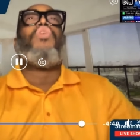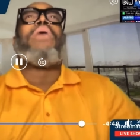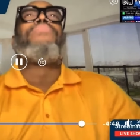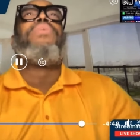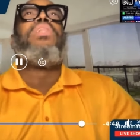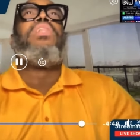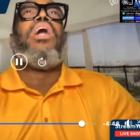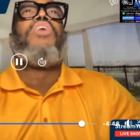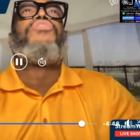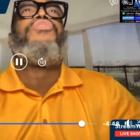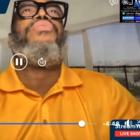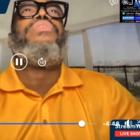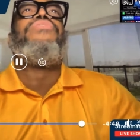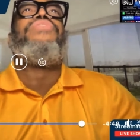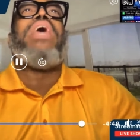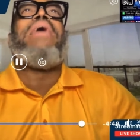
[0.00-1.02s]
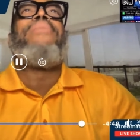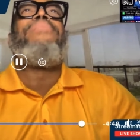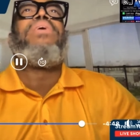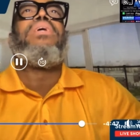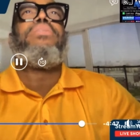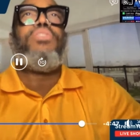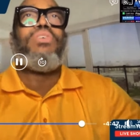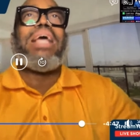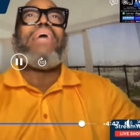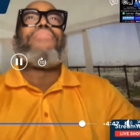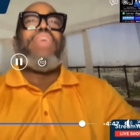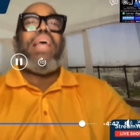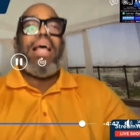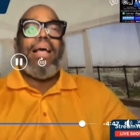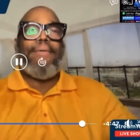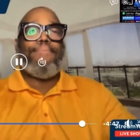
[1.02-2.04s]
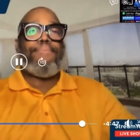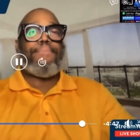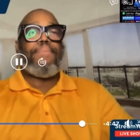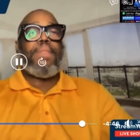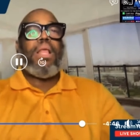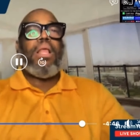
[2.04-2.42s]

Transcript: Drop the lawsuit in Zambia. You got time.